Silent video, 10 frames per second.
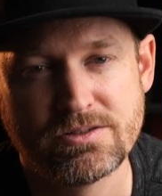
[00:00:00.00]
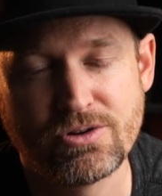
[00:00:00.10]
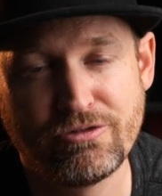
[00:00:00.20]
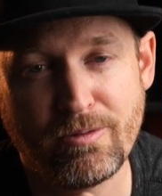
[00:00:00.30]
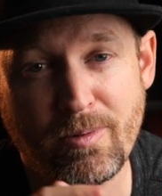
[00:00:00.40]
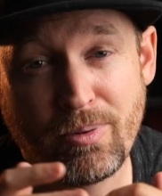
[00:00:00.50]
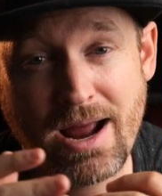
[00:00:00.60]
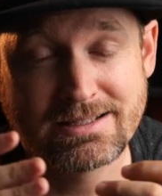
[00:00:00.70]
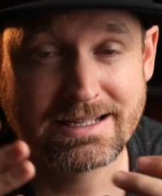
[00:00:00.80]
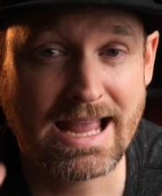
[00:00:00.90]
So from a
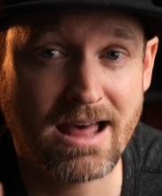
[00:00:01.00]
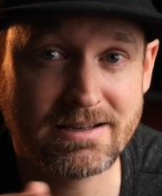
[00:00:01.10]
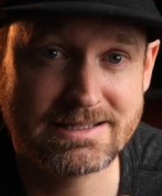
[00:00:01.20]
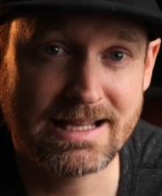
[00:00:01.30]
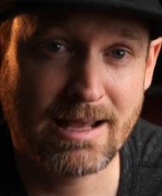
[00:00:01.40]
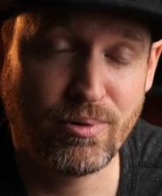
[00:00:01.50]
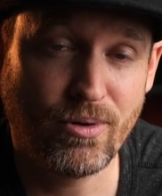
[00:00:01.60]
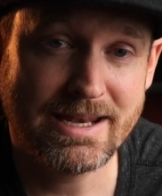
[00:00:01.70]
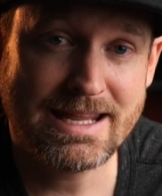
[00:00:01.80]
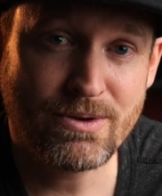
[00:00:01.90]
practicality
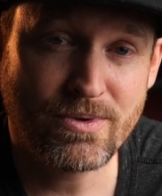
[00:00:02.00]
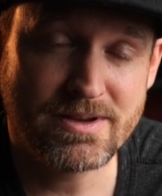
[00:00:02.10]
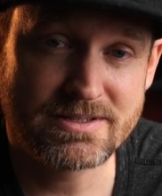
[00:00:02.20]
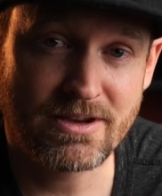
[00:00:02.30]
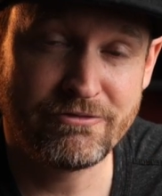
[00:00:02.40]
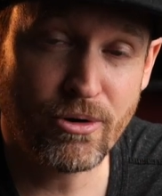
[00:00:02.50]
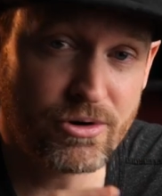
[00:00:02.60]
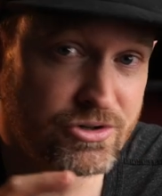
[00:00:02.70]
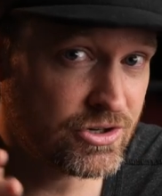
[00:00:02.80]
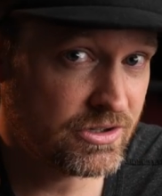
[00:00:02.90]
standpoint, it was a
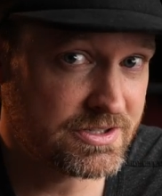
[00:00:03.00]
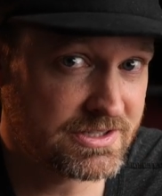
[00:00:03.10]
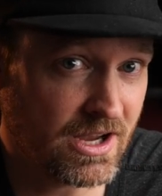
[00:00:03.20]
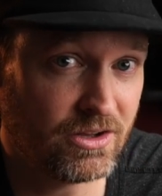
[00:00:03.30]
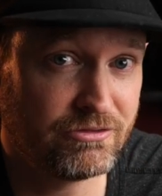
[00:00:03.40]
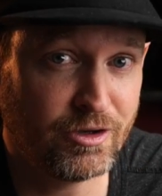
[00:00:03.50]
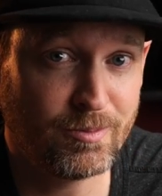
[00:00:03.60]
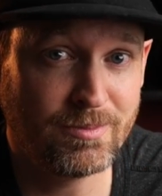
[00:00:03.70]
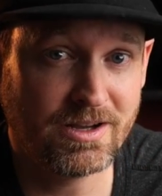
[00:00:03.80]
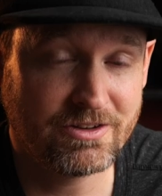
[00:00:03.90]
photojournalist color
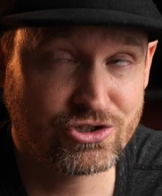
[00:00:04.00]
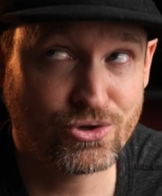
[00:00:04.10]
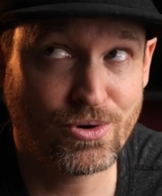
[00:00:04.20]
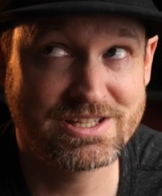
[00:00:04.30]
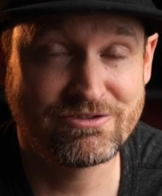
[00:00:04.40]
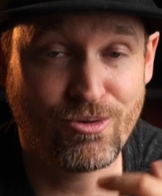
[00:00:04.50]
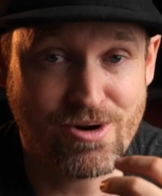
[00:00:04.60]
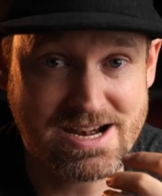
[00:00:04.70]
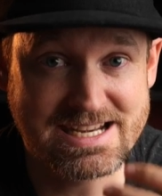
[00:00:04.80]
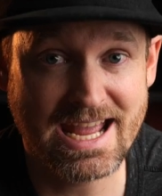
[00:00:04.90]
film choice
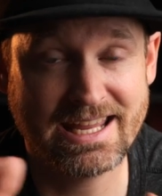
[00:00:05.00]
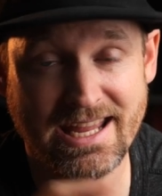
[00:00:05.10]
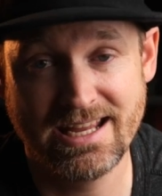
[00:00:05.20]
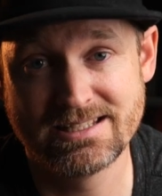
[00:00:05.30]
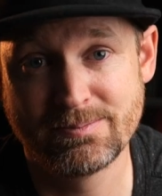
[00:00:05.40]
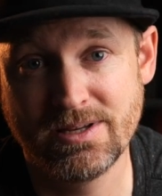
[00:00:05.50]
for decades,